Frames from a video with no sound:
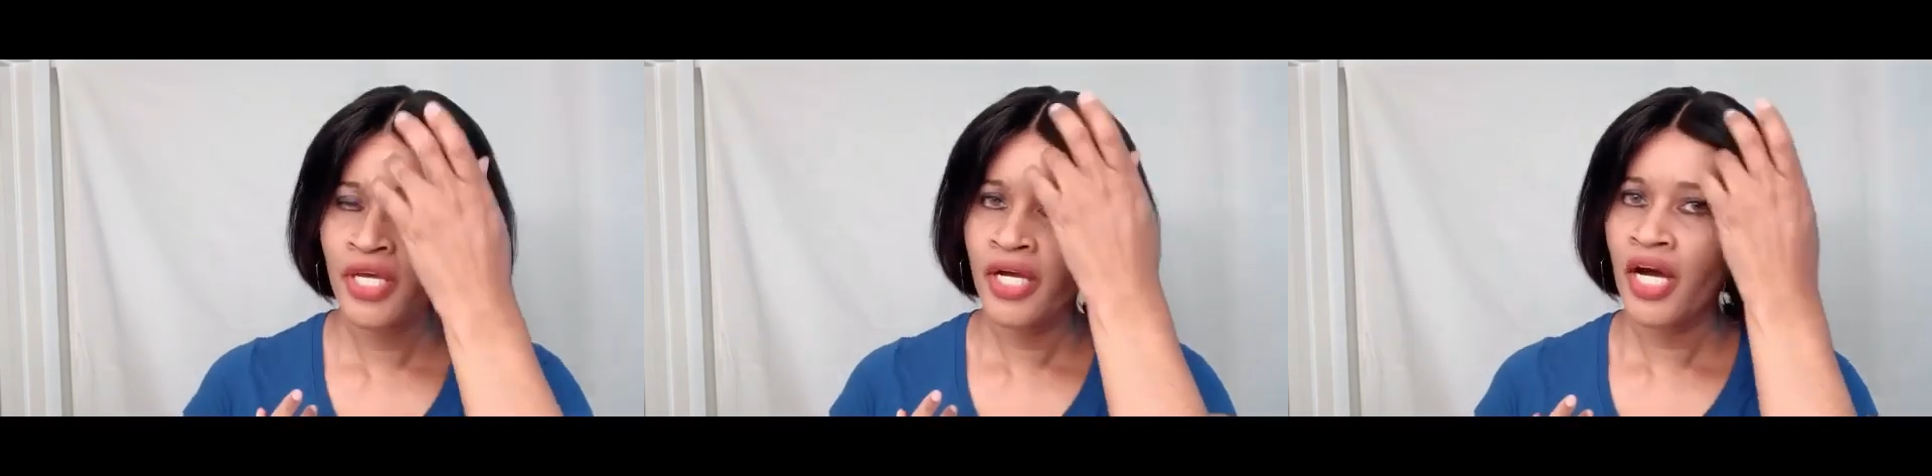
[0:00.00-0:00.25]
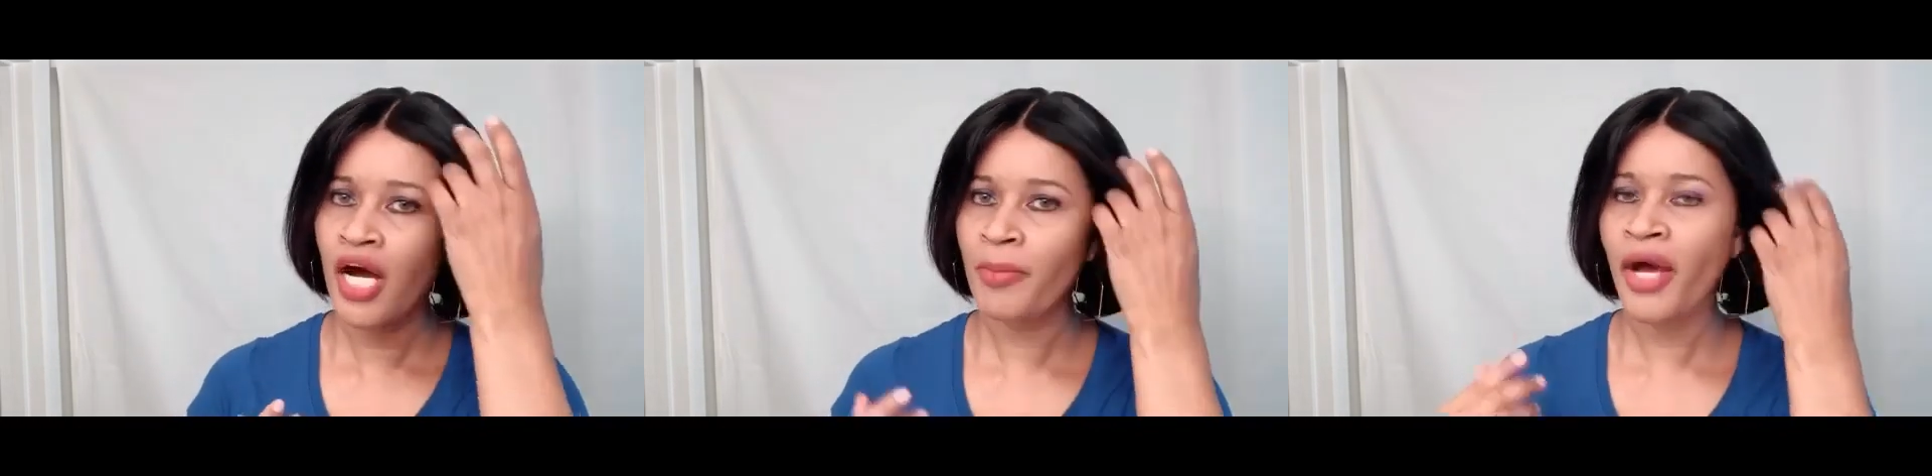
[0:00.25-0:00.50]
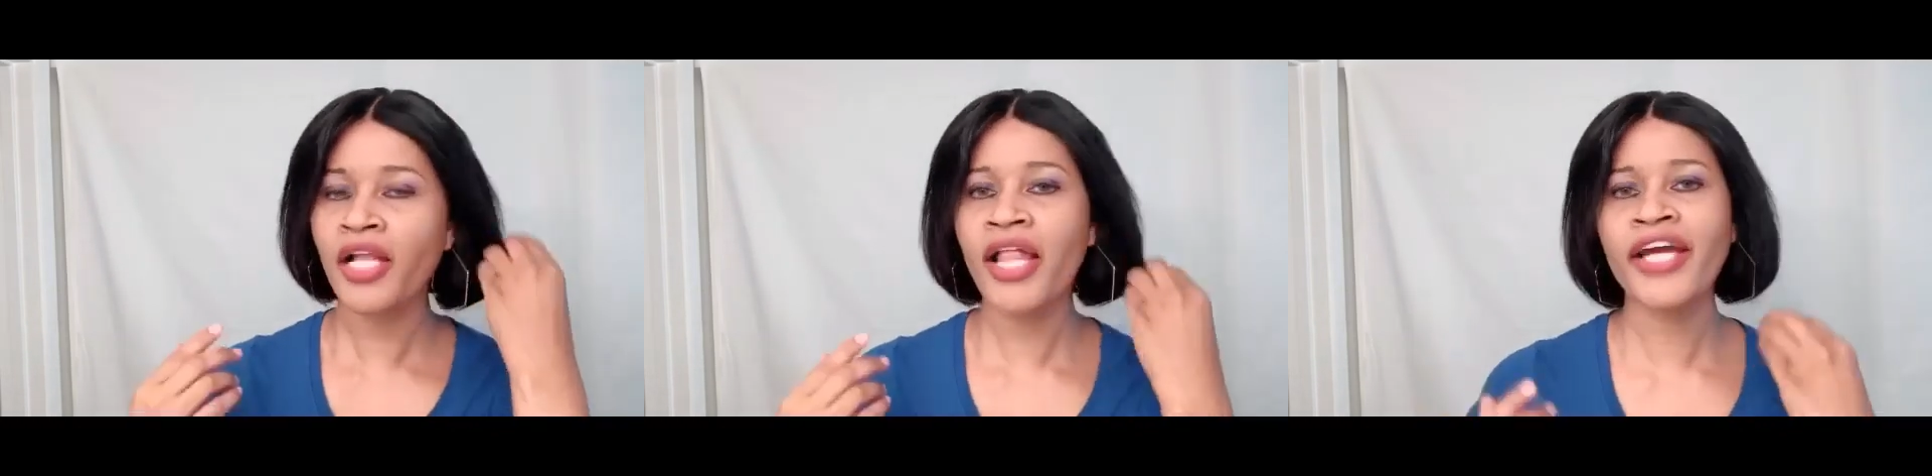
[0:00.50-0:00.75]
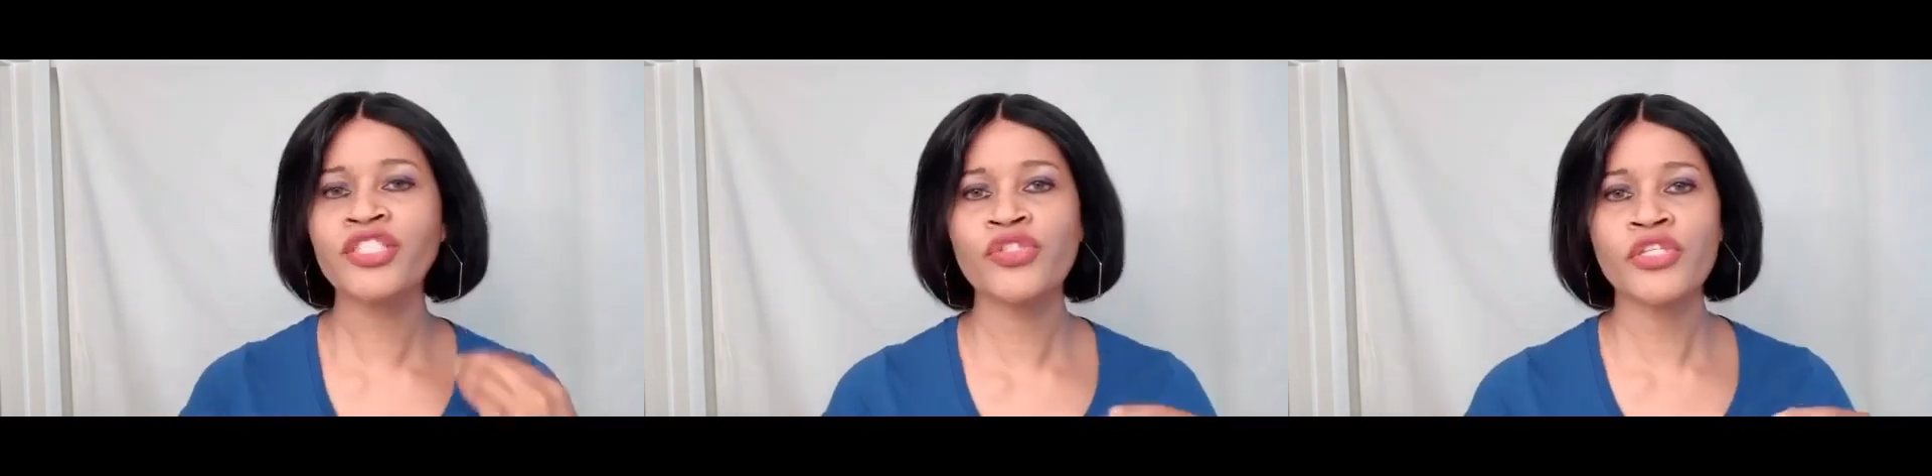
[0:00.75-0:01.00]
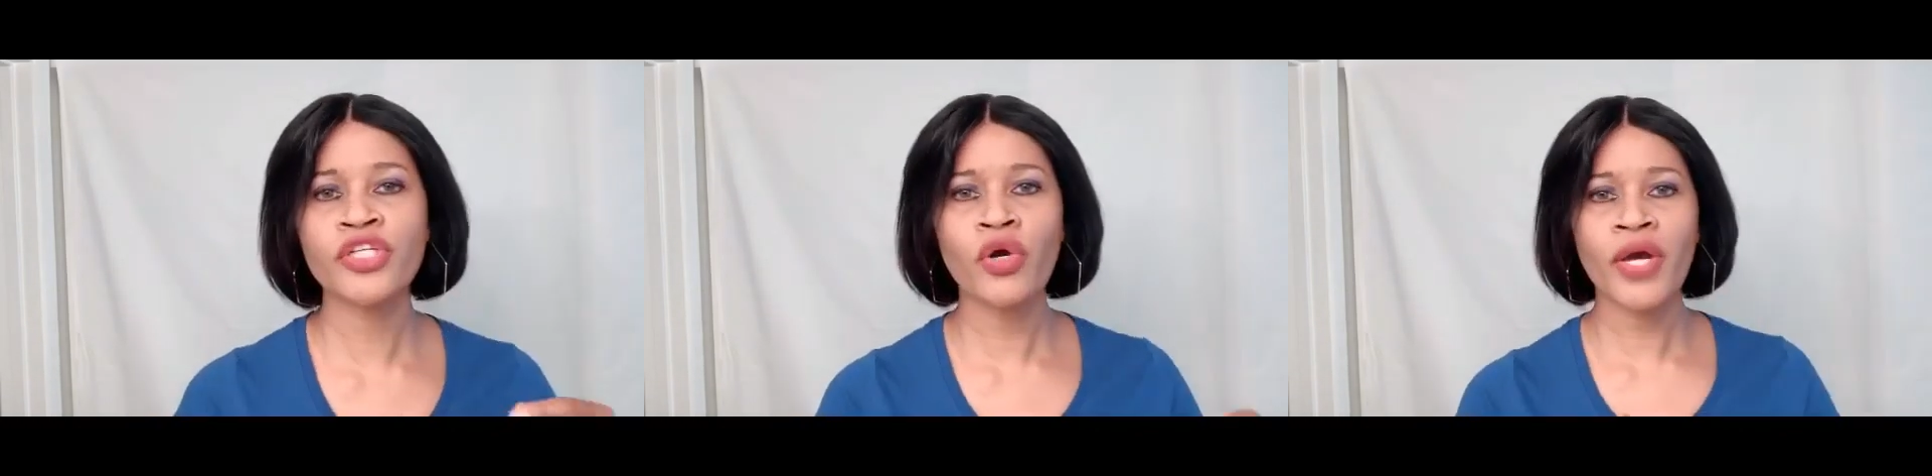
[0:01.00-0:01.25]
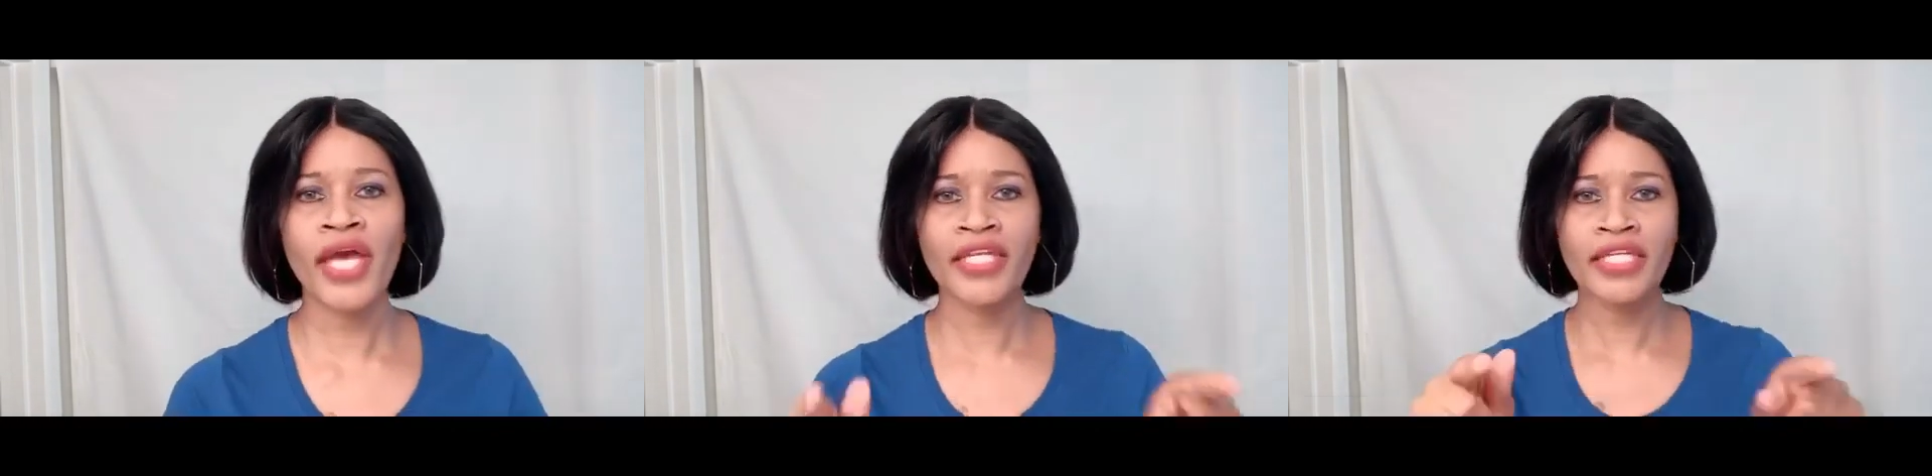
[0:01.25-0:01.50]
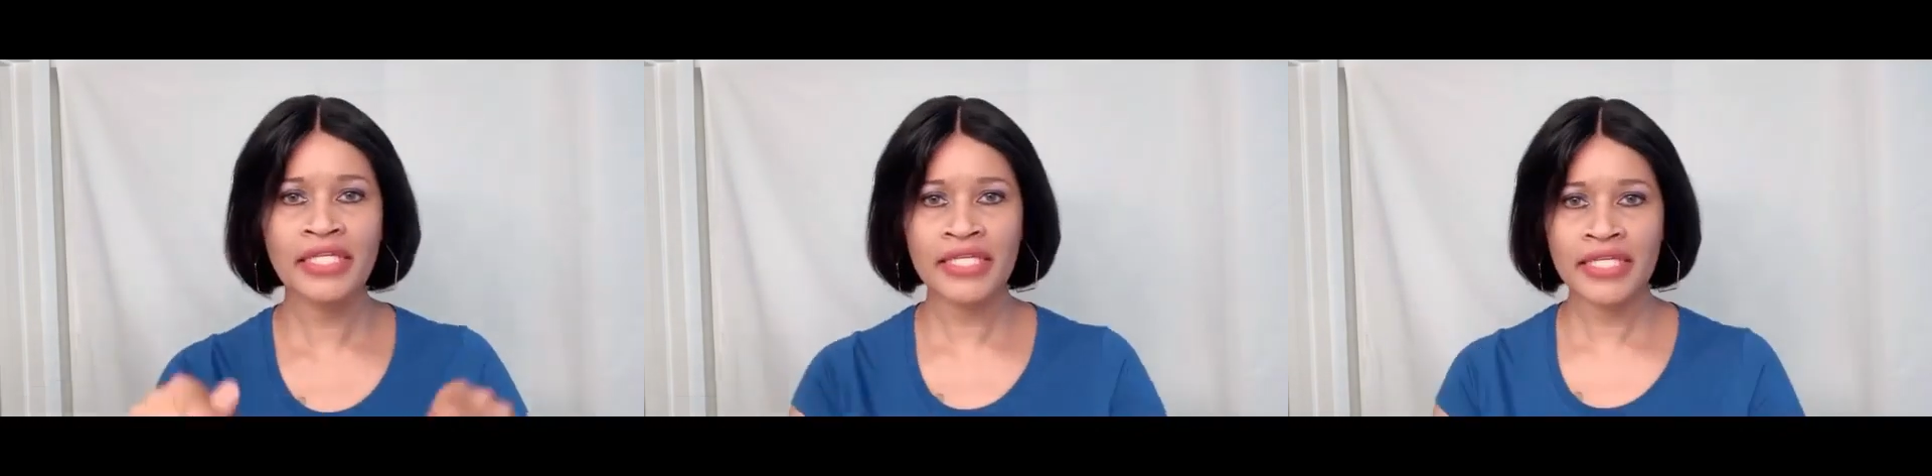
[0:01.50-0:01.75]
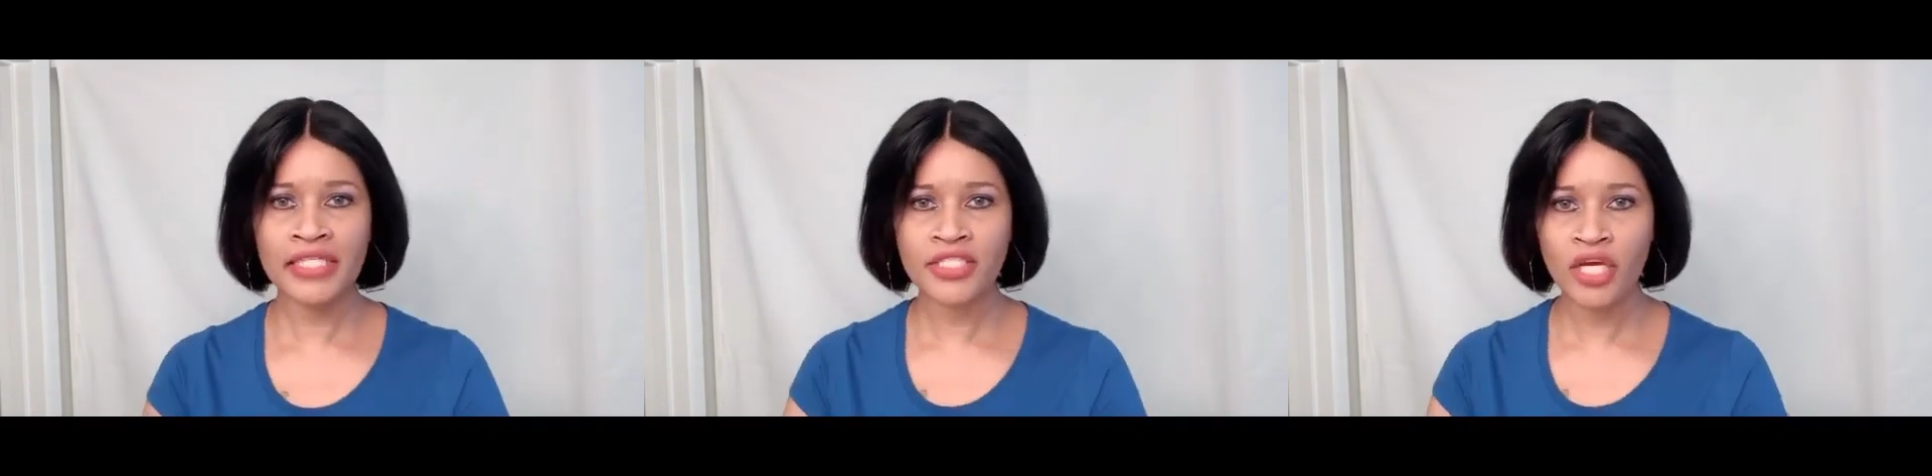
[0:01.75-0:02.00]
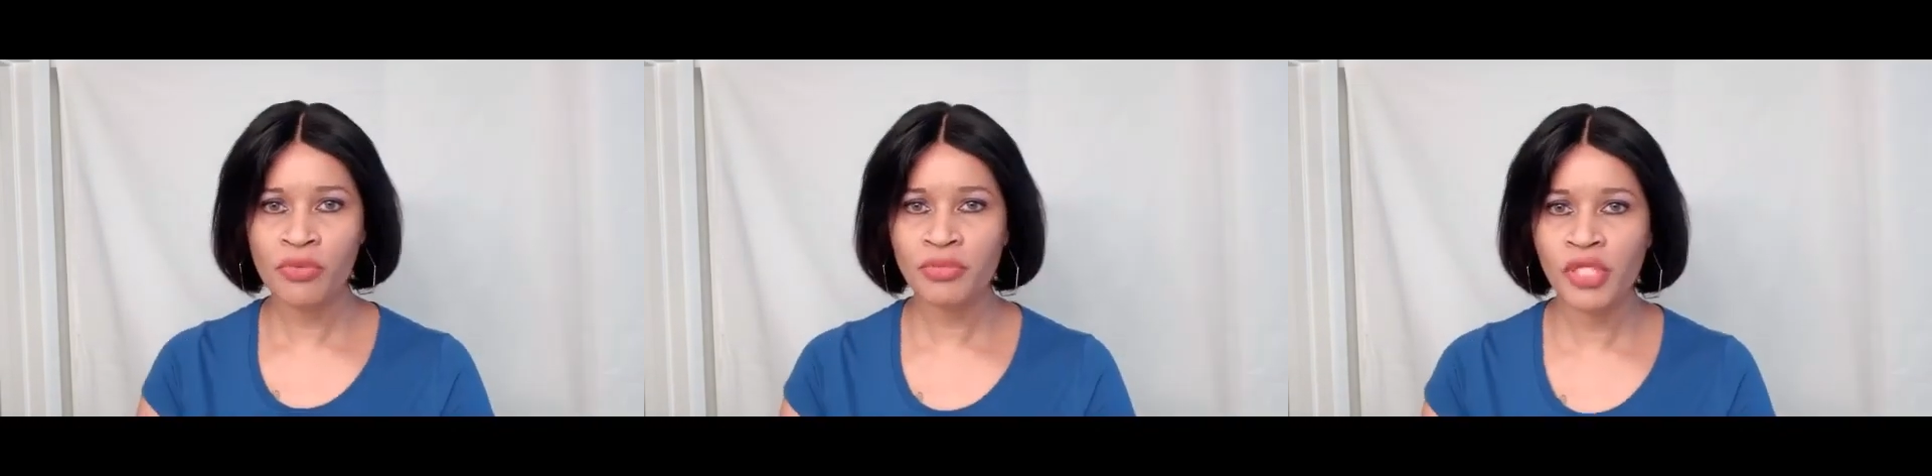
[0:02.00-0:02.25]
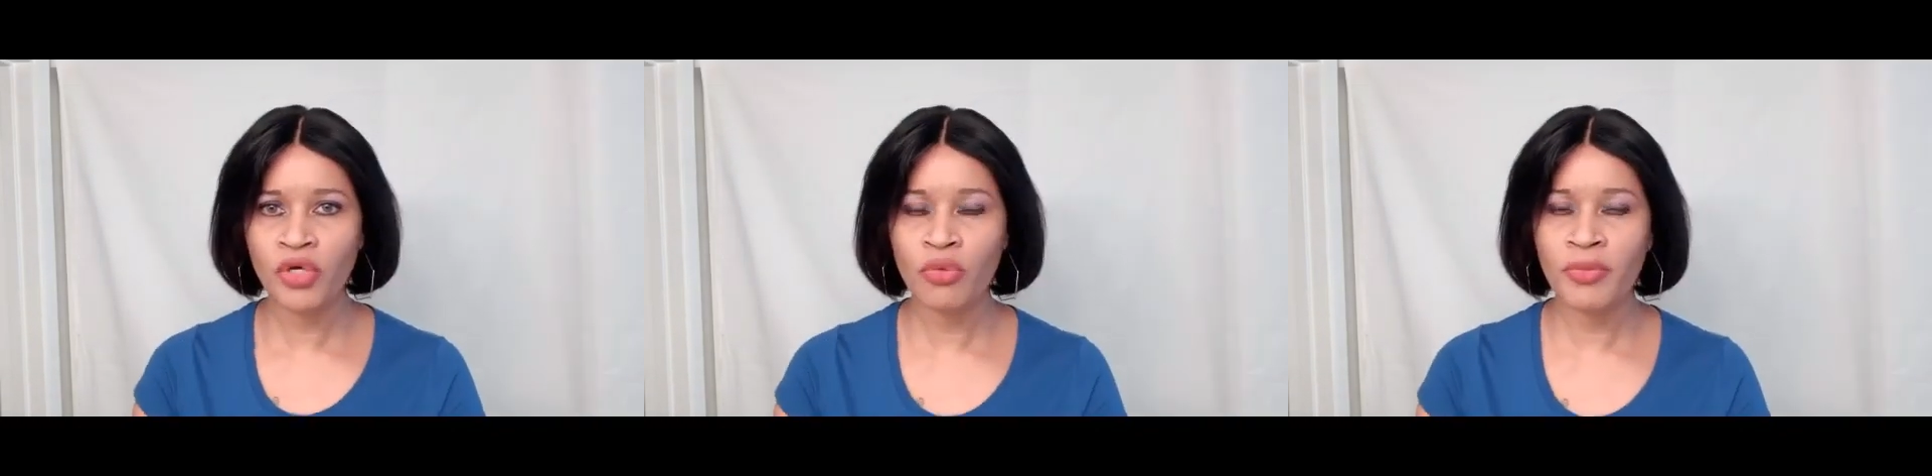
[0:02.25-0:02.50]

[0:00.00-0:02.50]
I'll actually go ahead and link down below